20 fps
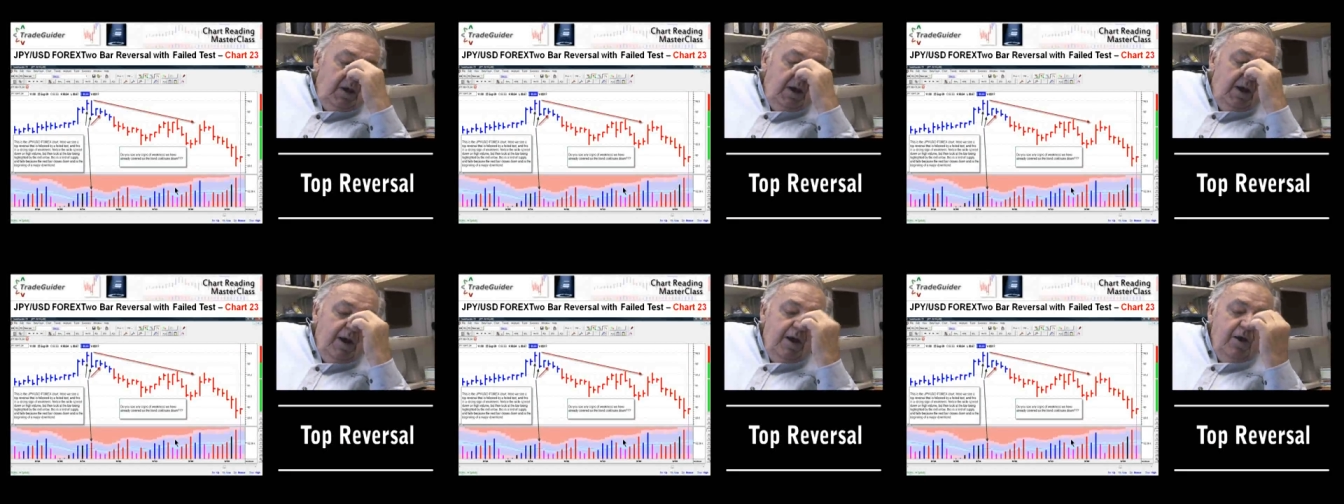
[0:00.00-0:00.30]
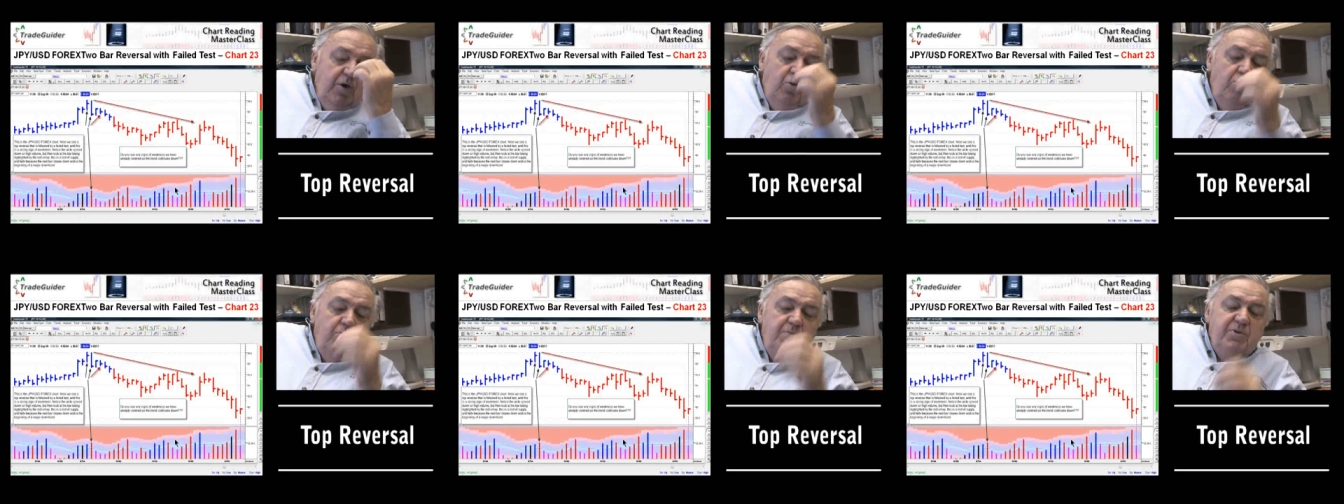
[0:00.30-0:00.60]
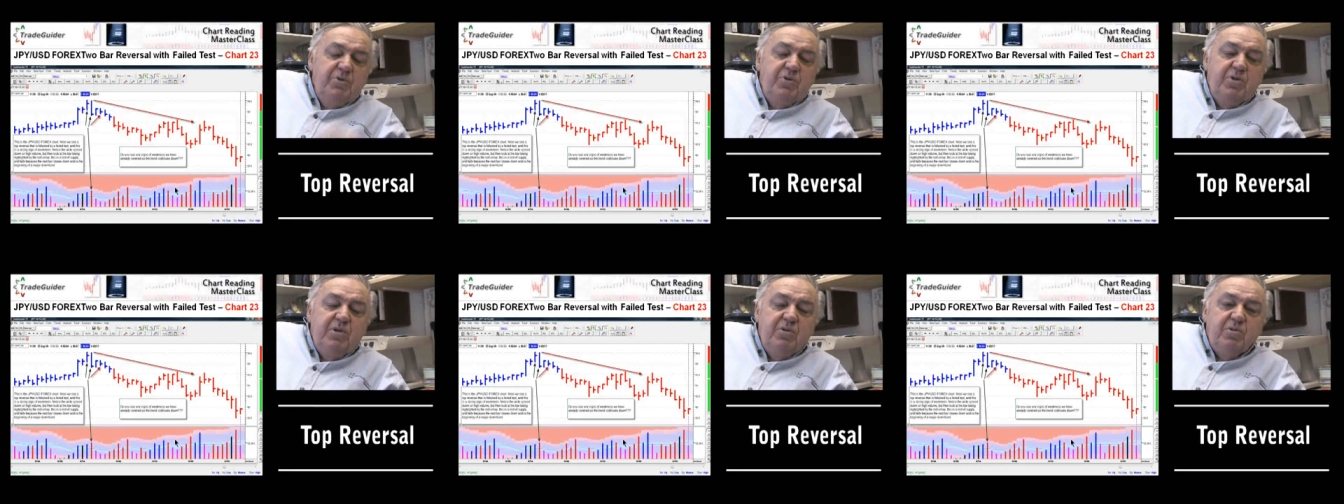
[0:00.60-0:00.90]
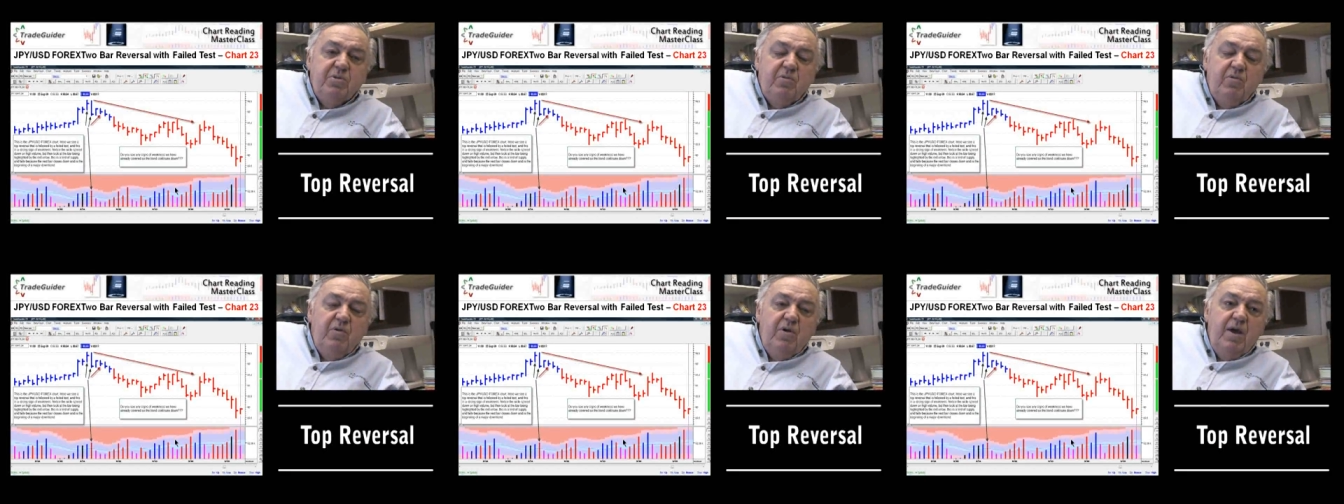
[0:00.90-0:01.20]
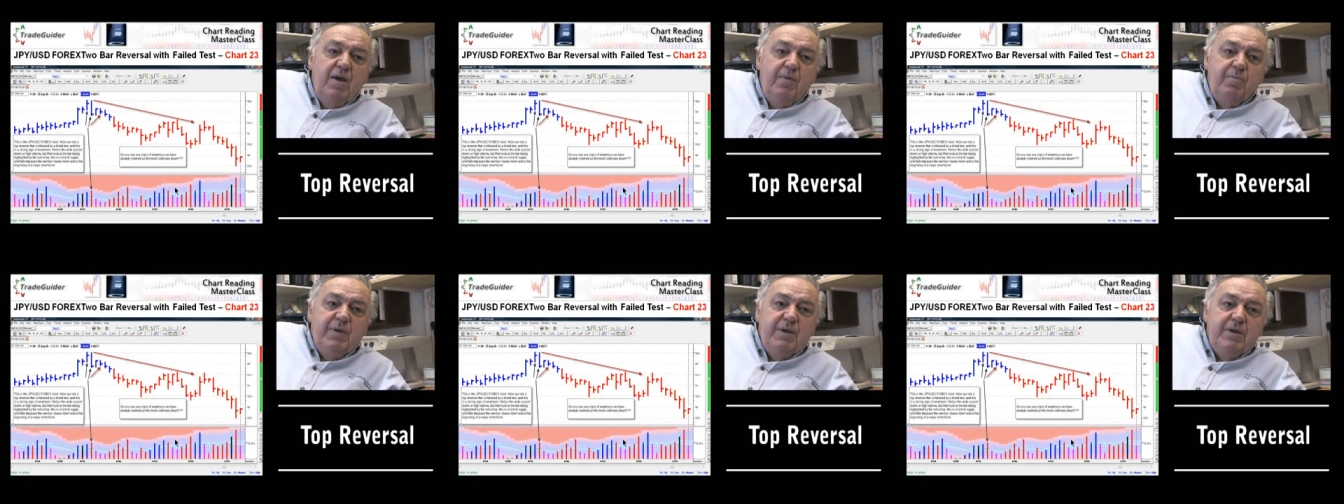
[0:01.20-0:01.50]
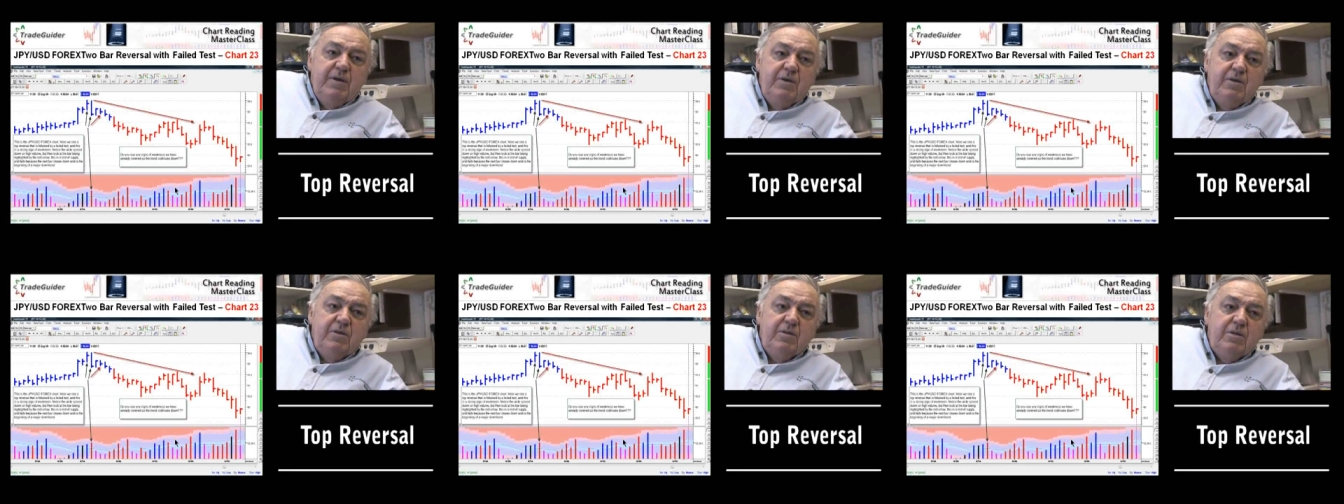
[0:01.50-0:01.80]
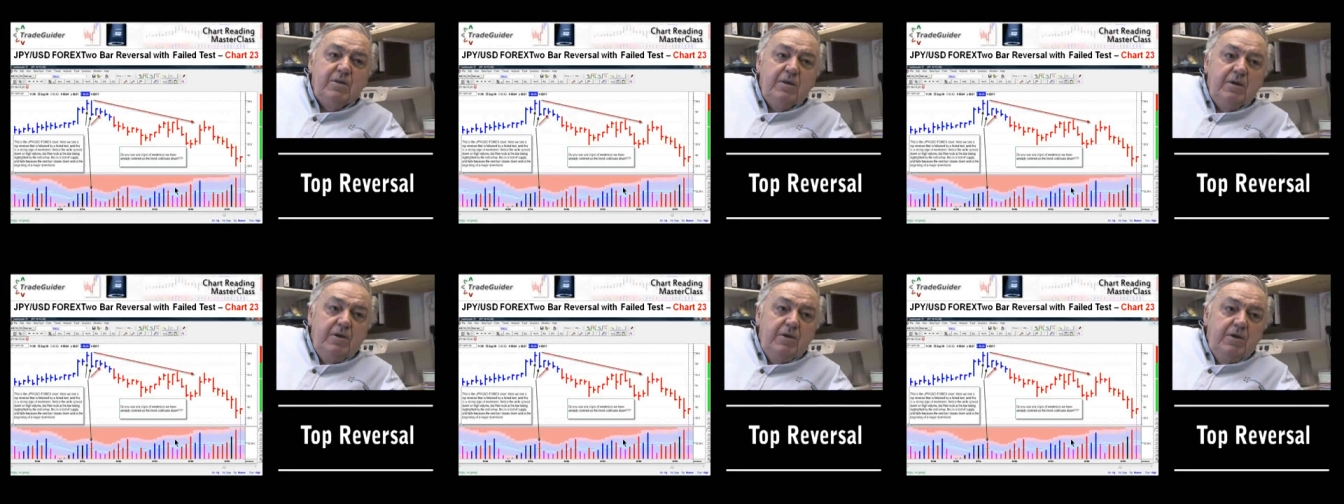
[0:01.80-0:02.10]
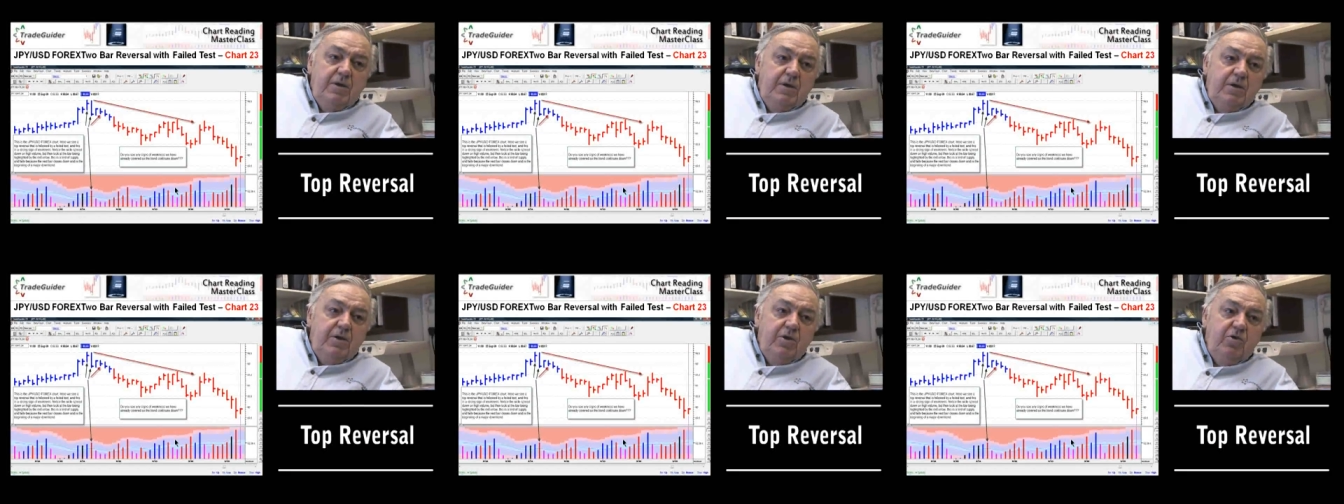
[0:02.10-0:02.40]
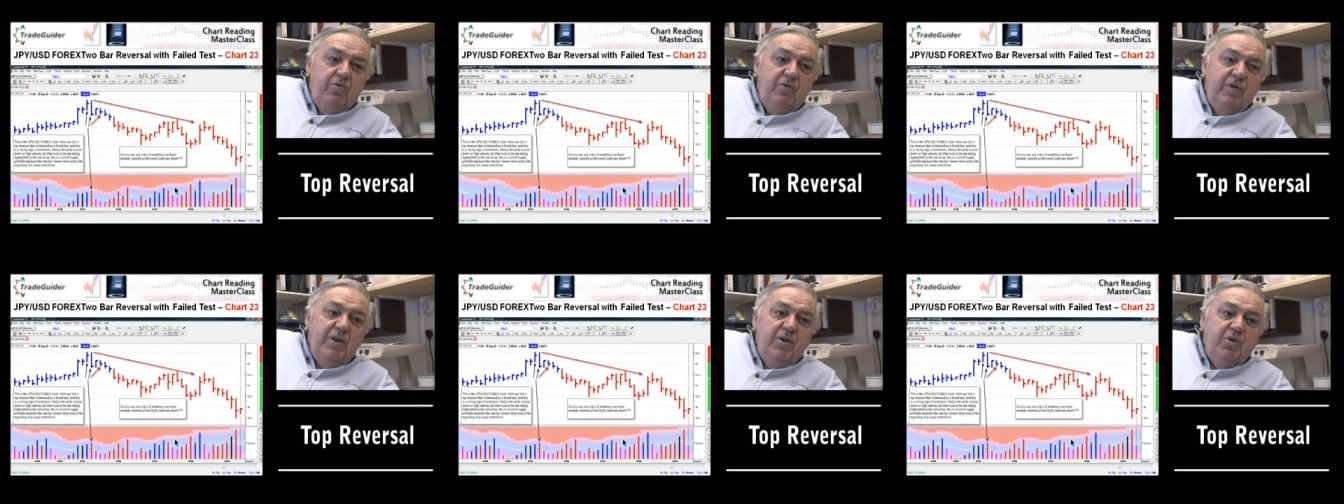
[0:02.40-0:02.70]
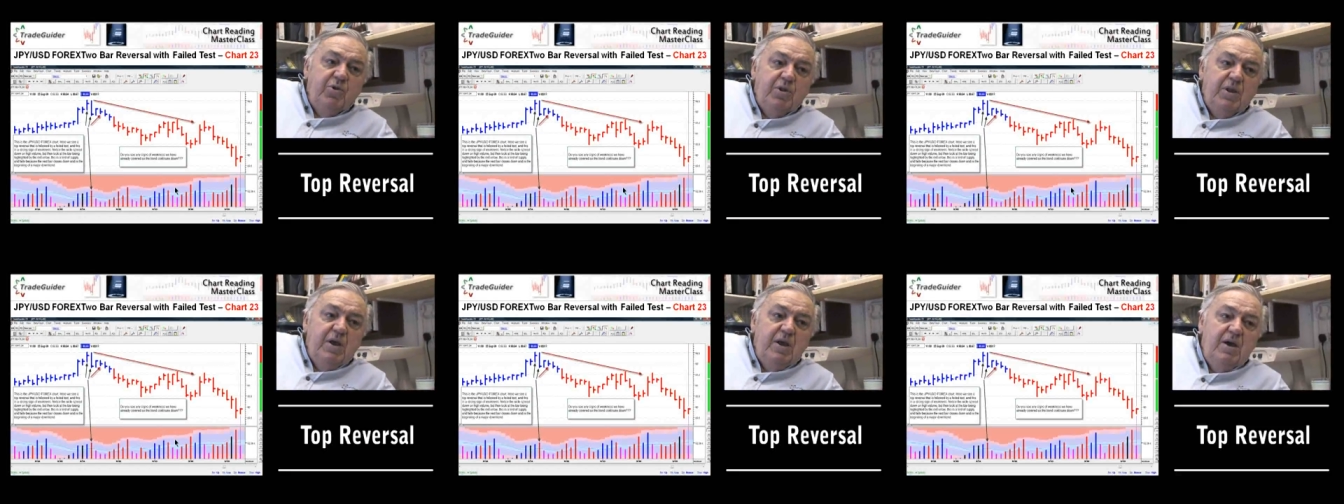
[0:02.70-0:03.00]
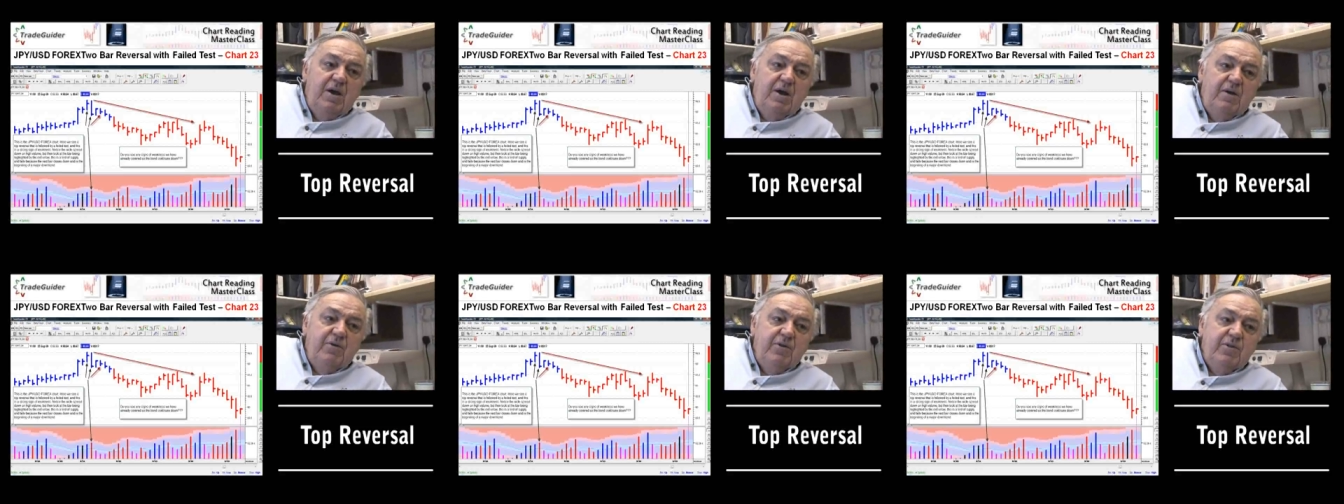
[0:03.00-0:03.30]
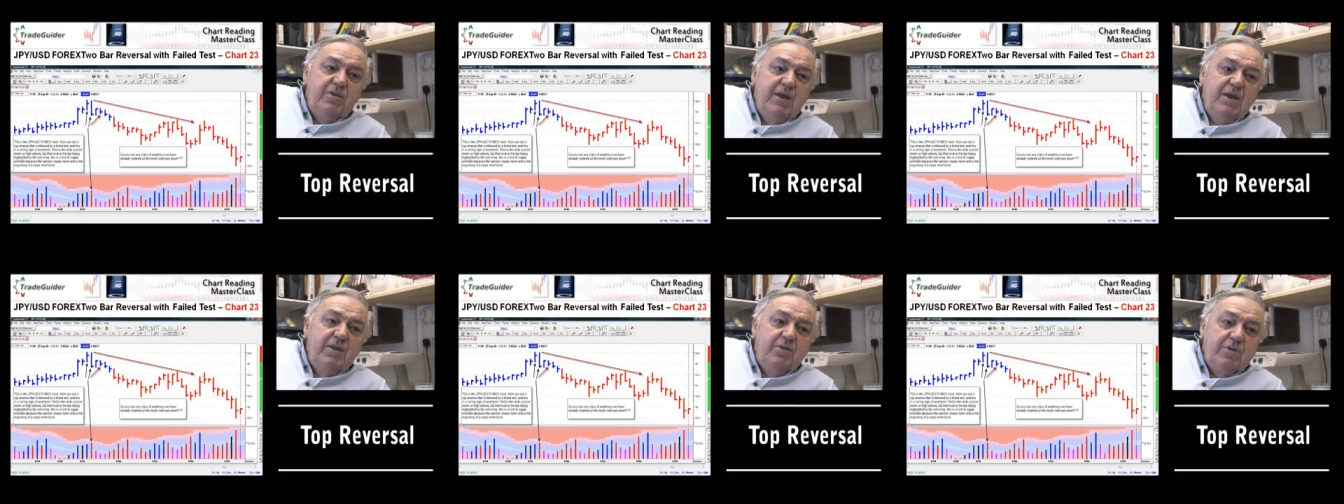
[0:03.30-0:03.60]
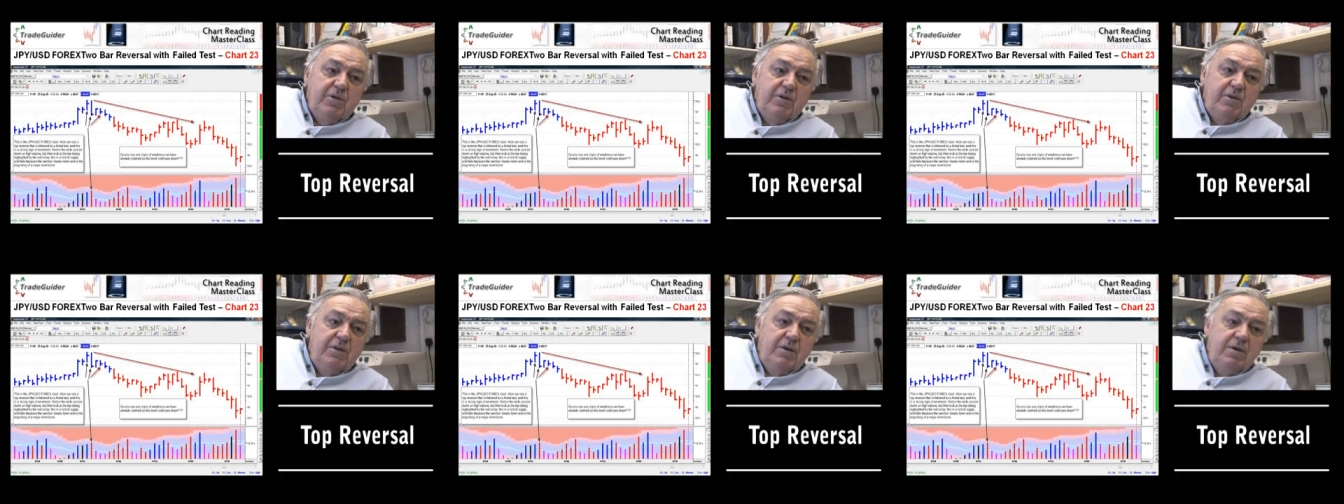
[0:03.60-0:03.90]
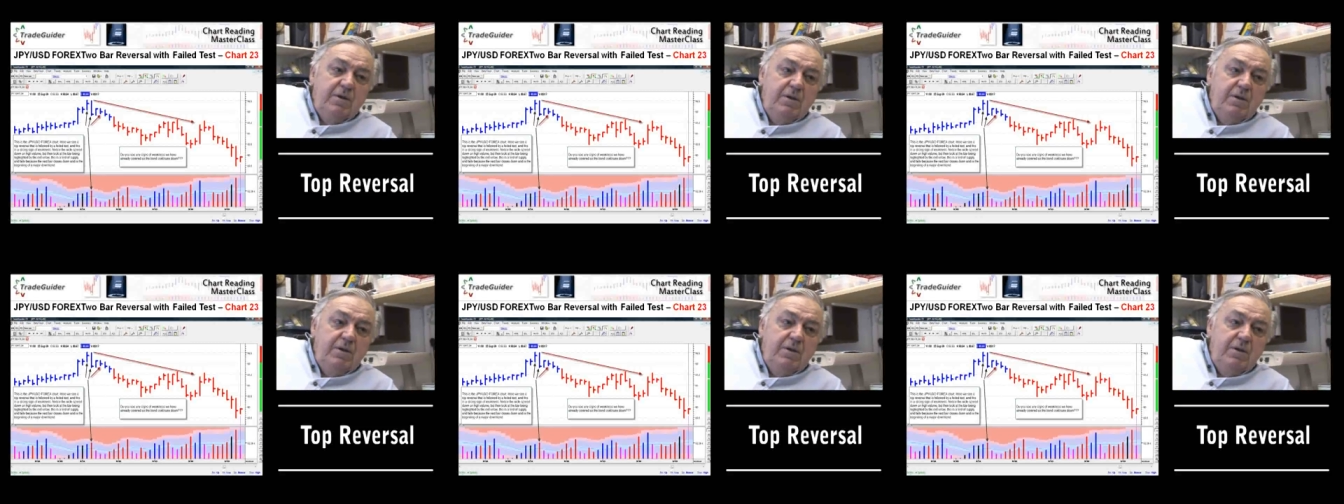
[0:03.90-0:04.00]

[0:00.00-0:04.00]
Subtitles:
I almost describe it as you're in the Sahara Desert